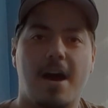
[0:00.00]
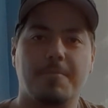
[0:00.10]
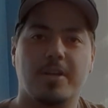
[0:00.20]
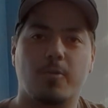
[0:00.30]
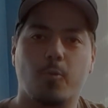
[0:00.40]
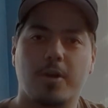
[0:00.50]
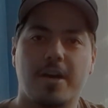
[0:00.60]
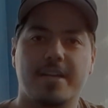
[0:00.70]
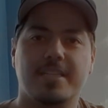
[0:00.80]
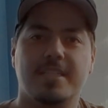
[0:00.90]
I'm going to work
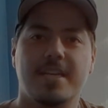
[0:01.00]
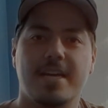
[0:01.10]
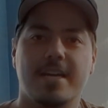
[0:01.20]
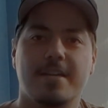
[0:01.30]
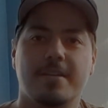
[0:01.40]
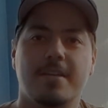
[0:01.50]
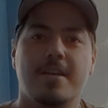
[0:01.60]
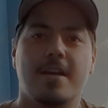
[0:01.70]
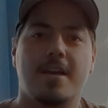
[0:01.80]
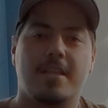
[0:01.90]
on it today,
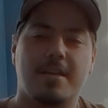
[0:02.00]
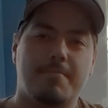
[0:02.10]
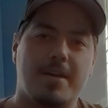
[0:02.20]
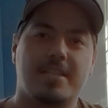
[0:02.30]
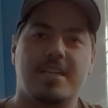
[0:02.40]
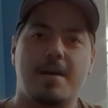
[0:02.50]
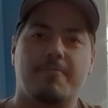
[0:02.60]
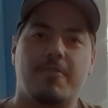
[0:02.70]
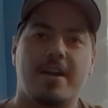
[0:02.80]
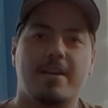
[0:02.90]
then by the time
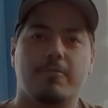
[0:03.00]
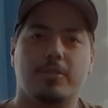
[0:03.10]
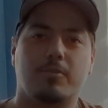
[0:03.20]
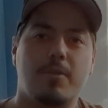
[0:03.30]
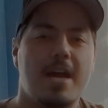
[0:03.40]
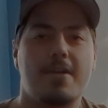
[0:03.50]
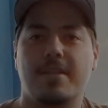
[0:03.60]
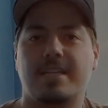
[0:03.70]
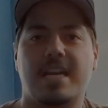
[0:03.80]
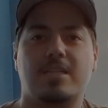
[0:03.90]
Friday rolls around,
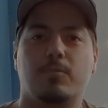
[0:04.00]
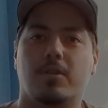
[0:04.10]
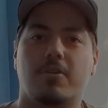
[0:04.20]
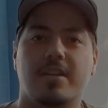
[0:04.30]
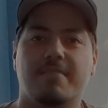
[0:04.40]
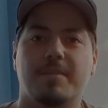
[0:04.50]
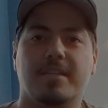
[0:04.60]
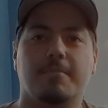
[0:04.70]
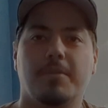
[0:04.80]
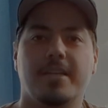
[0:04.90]
that task will already have been
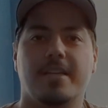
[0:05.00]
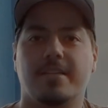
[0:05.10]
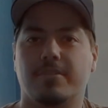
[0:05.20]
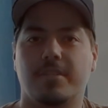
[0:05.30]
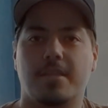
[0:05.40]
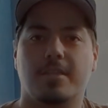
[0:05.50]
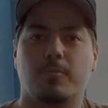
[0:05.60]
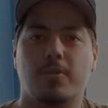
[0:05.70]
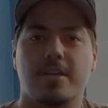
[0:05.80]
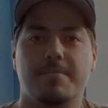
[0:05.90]
completed and there's nothing to
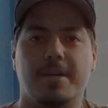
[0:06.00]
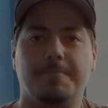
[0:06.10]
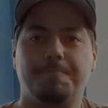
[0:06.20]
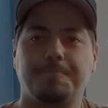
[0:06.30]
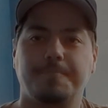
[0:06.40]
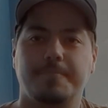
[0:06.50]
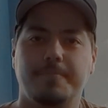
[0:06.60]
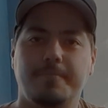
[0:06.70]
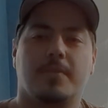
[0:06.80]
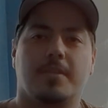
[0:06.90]
worry about.
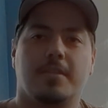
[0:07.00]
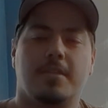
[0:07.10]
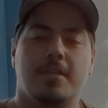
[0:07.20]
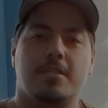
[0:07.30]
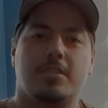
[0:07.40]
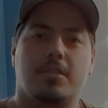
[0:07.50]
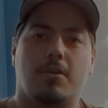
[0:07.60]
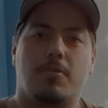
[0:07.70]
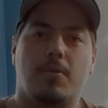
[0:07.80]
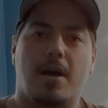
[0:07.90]

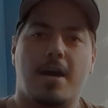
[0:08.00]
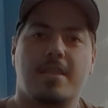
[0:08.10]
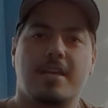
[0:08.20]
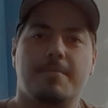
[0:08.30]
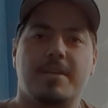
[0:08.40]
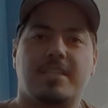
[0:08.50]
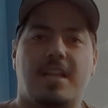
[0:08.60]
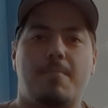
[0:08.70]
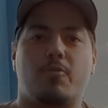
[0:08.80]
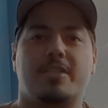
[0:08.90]
So I think it makes a
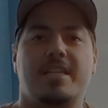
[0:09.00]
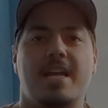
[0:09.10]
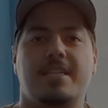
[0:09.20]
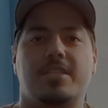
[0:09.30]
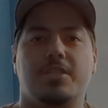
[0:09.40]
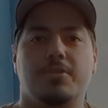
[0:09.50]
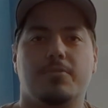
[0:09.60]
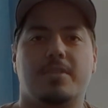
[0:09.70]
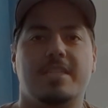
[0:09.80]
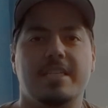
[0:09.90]
lot more sense to
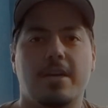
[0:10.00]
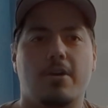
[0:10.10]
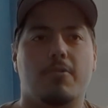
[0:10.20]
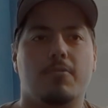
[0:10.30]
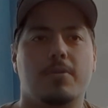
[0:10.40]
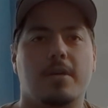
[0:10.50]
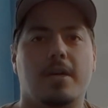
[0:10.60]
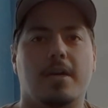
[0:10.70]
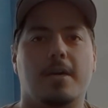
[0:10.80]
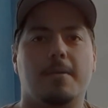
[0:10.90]
use DO.
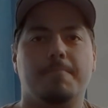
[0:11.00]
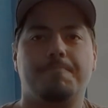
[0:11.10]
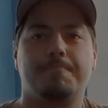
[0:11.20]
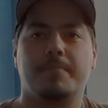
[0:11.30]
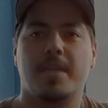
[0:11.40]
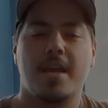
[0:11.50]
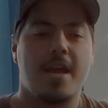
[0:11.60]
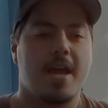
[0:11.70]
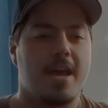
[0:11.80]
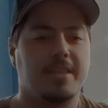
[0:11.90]

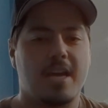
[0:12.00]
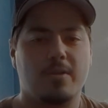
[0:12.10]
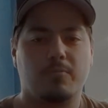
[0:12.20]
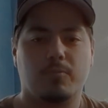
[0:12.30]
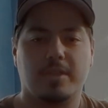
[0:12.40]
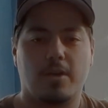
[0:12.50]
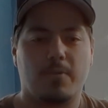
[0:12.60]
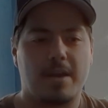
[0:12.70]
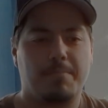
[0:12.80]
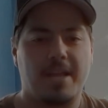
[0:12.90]
And then,
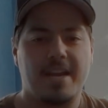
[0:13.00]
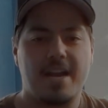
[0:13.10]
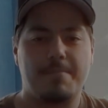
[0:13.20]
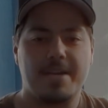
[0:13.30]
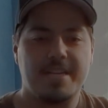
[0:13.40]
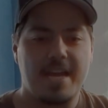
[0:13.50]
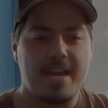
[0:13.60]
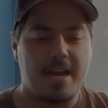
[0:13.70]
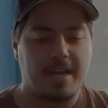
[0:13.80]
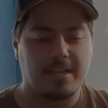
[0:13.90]
when I'm planning out my
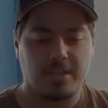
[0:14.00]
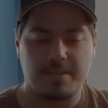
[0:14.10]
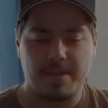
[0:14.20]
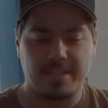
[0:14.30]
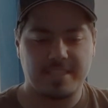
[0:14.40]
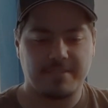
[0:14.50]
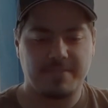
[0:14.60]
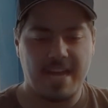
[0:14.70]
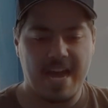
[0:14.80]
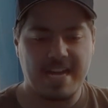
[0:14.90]
day, I can look at my list of
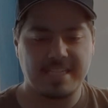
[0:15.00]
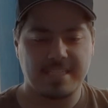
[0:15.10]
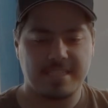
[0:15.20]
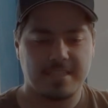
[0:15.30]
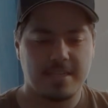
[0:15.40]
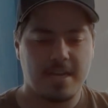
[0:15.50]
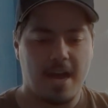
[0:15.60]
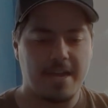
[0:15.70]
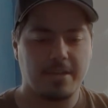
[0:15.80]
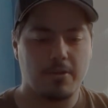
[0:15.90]
tasks.
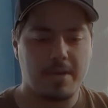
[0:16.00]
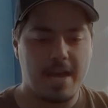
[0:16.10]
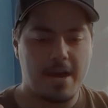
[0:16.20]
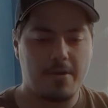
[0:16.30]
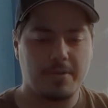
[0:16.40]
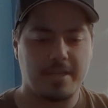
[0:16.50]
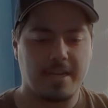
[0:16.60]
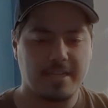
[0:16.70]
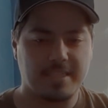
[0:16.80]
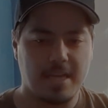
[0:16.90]
I can go down and
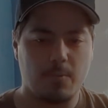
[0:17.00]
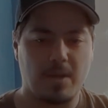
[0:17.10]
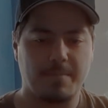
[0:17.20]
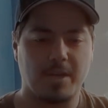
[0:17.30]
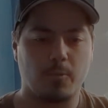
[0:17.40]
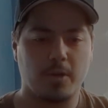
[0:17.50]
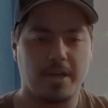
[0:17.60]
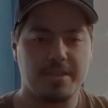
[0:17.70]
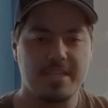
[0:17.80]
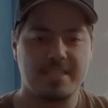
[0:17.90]
I can say, well, I'm going to work
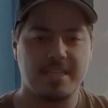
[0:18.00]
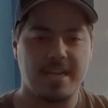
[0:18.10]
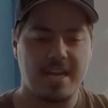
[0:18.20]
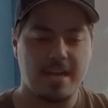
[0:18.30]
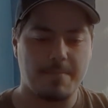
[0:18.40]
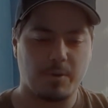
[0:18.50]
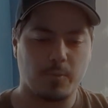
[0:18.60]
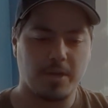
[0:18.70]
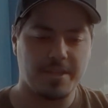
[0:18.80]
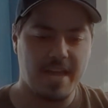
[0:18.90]
on this today. I'm going to
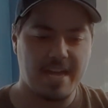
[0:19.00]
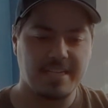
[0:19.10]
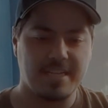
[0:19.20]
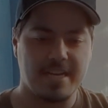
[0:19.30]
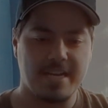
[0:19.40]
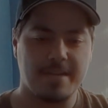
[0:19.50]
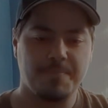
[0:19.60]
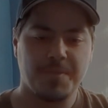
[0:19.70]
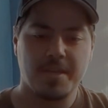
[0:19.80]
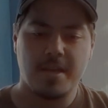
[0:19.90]
work on that today.
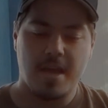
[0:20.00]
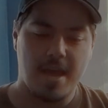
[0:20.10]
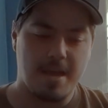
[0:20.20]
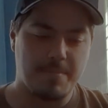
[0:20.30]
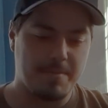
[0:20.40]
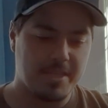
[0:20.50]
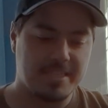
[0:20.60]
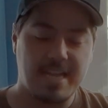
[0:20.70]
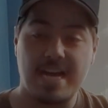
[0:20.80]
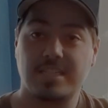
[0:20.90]
And maybe this
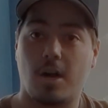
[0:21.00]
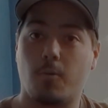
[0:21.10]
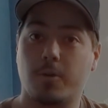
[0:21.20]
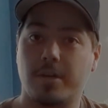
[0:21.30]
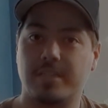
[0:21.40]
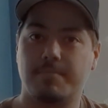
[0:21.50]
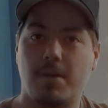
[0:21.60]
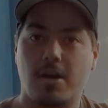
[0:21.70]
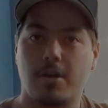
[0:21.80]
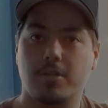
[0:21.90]
task I'll work on
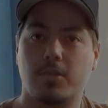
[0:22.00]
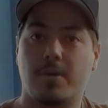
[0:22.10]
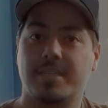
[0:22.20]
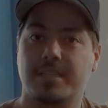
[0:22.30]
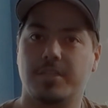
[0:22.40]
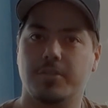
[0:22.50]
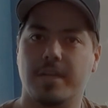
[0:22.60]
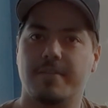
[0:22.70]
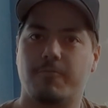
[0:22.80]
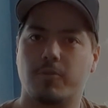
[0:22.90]
tomorrow, so I'll set the due
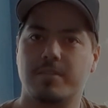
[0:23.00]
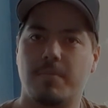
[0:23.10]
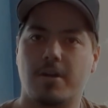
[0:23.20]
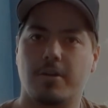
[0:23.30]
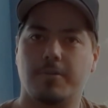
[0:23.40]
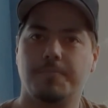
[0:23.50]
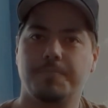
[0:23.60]
date for tomorrow.